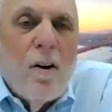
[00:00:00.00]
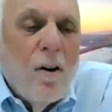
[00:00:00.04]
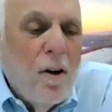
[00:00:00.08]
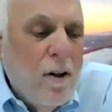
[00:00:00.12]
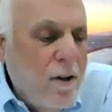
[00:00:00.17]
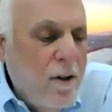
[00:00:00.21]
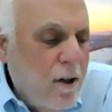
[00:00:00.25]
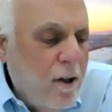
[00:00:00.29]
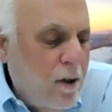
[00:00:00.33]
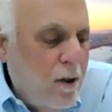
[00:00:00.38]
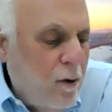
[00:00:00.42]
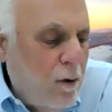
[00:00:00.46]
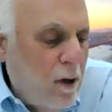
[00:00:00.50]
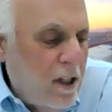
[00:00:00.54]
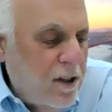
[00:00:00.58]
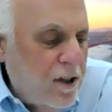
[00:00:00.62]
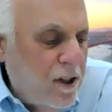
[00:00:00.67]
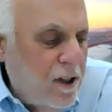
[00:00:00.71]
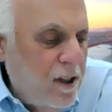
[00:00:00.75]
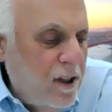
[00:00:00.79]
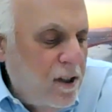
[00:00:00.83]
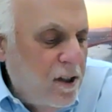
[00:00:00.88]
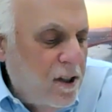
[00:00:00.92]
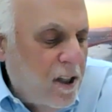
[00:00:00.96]
no other
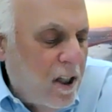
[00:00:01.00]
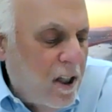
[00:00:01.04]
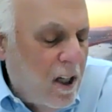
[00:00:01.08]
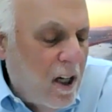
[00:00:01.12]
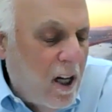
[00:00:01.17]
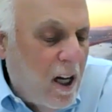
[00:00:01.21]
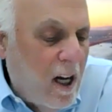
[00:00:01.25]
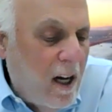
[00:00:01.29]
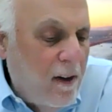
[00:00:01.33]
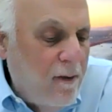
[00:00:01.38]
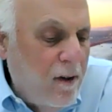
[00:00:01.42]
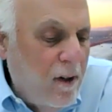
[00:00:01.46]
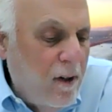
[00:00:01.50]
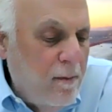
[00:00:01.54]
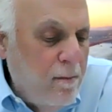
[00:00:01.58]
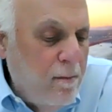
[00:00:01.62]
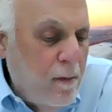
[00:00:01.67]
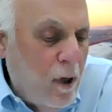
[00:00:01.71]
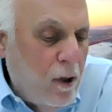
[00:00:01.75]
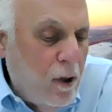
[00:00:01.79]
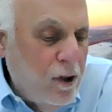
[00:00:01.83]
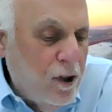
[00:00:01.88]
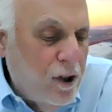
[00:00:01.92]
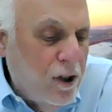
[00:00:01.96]
questions, can I have a
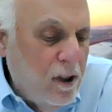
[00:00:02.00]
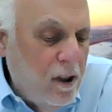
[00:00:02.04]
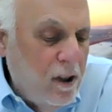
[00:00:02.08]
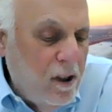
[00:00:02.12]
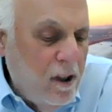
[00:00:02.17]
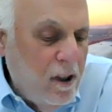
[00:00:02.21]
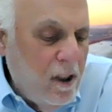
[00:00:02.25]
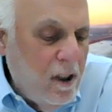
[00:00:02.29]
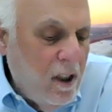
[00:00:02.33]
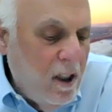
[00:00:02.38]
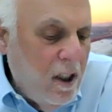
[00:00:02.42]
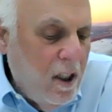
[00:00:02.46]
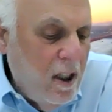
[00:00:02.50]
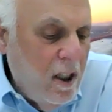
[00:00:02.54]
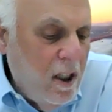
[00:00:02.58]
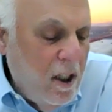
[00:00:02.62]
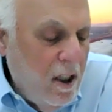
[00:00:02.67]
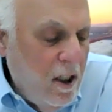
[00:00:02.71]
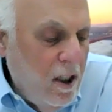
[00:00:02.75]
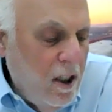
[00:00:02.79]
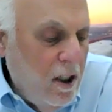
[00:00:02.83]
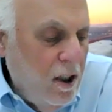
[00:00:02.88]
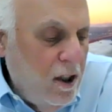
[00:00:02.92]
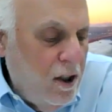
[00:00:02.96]
motion
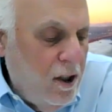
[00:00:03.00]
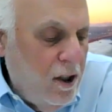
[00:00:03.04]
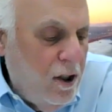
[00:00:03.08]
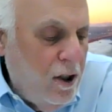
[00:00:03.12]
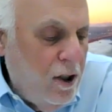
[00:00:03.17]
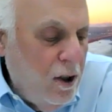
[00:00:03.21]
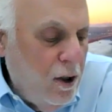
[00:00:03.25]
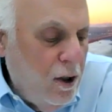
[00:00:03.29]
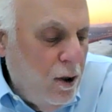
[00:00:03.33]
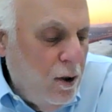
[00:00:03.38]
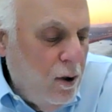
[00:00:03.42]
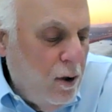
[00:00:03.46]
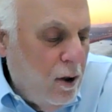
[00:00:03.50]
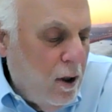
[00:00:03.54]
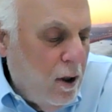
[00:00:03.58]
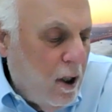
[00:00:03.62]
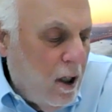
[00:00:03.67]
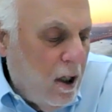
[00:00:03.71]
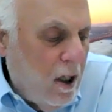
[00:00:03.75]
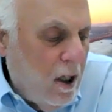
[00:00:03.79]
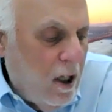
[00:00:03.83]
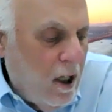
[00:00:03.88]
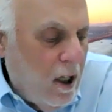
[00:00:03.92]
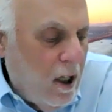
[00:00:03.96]
to